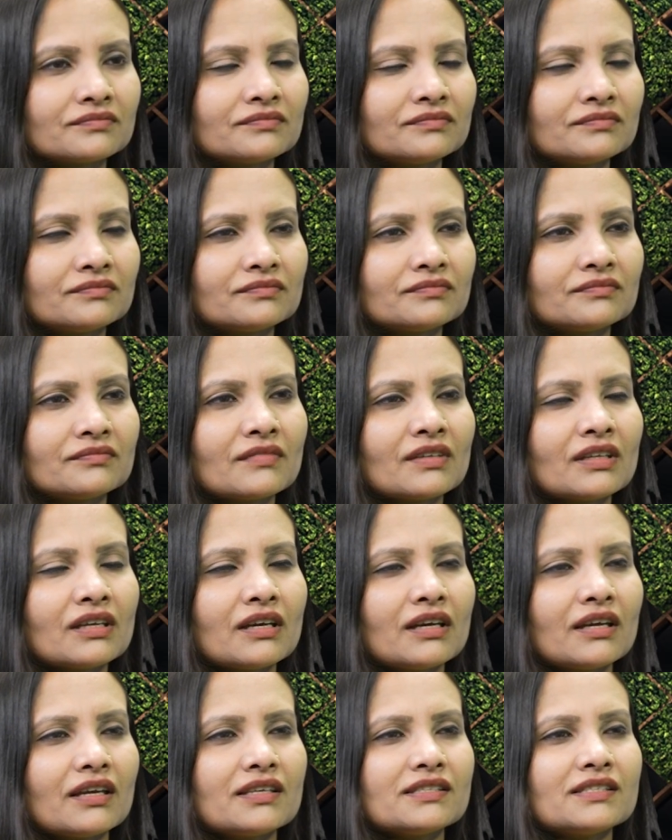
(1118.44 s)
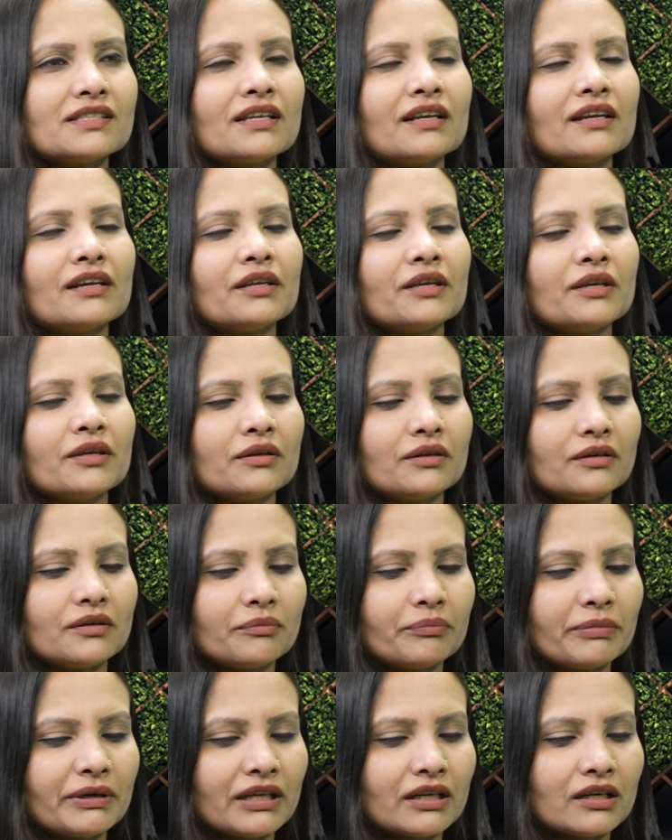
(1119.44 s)
Mm-hmm. Is there any
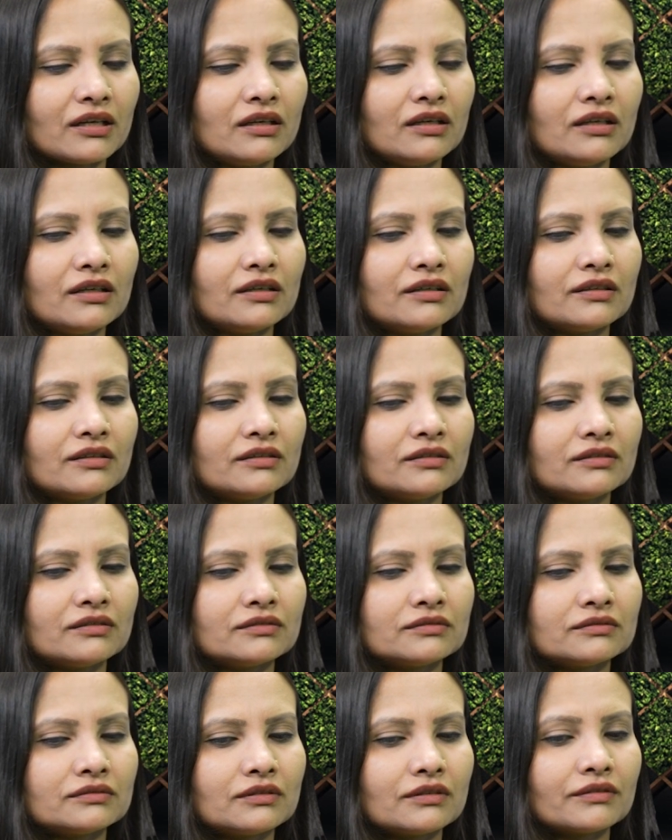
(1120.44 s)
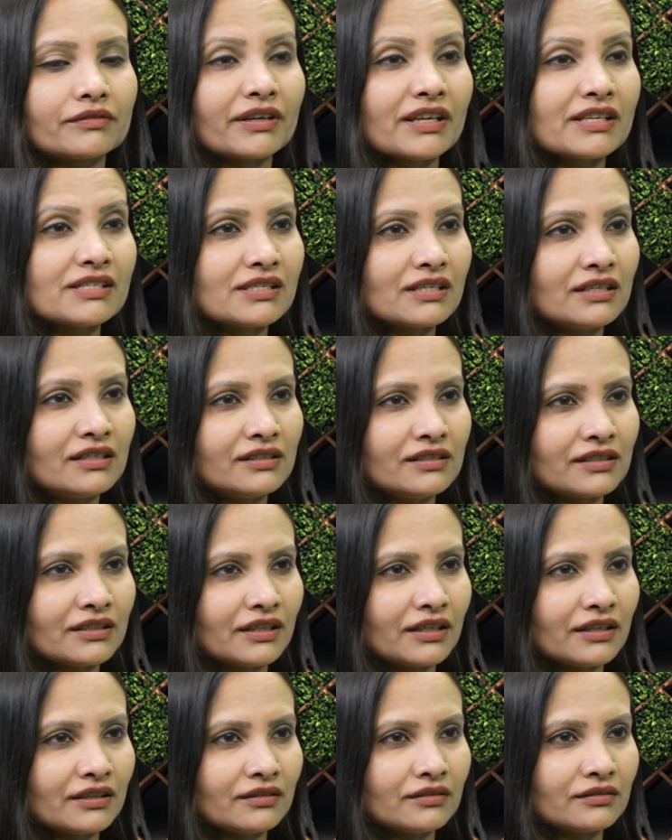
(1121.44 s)
particular result
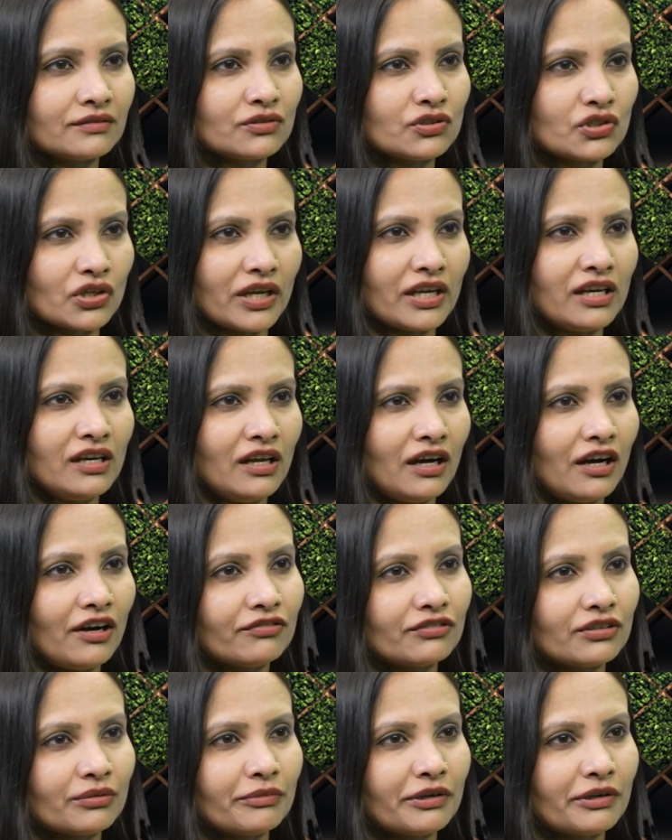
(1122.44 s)
in jail after